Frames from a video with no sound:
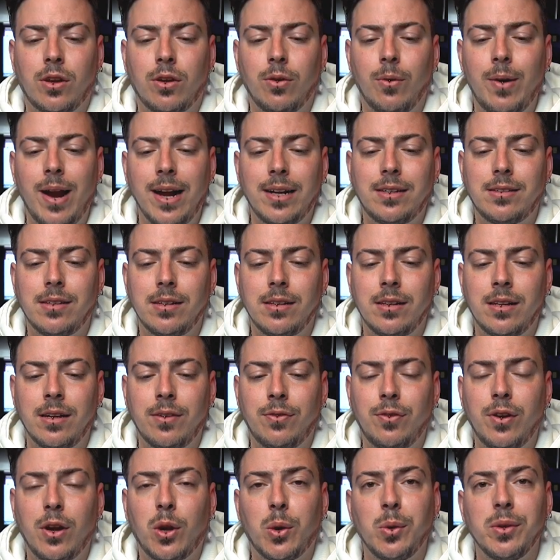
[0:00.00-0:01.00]
correct the
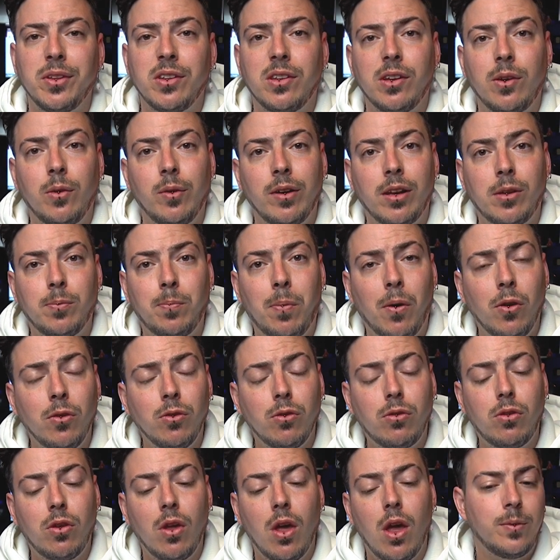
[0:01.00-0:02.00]
frequency
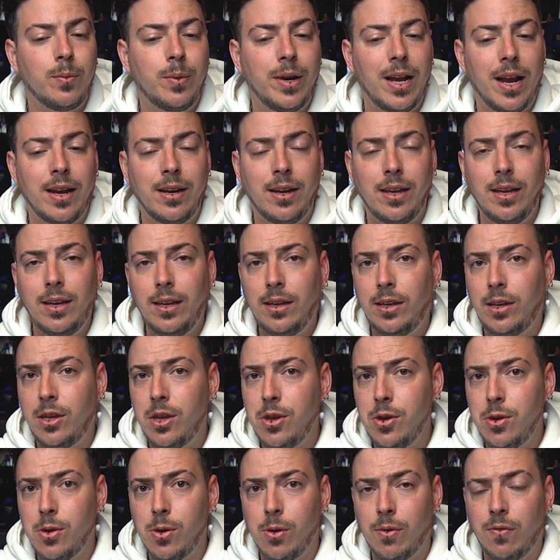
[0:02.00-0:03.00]
response with an
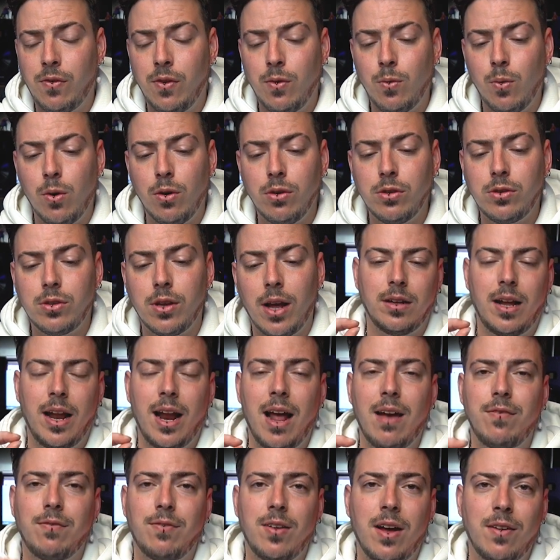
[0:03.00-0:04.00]
EQ if you want, and
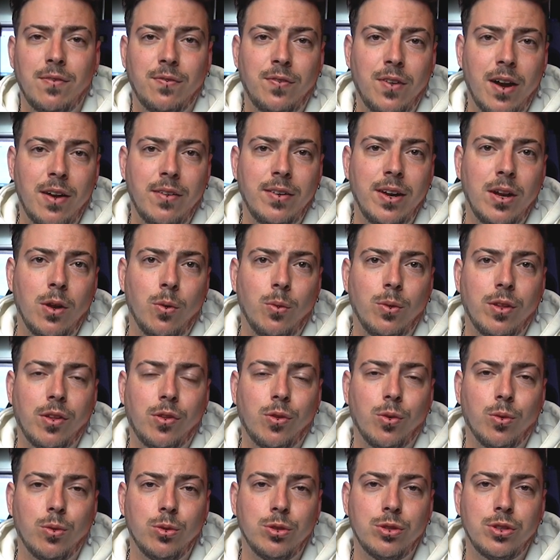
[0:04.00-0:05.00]
have a very low
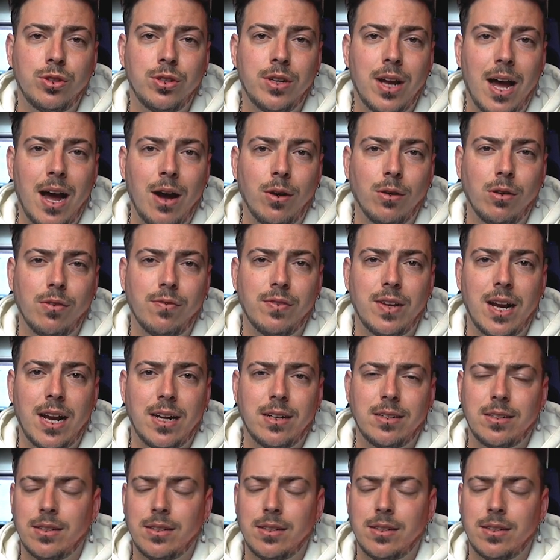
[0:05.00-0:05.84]
distortion out of that.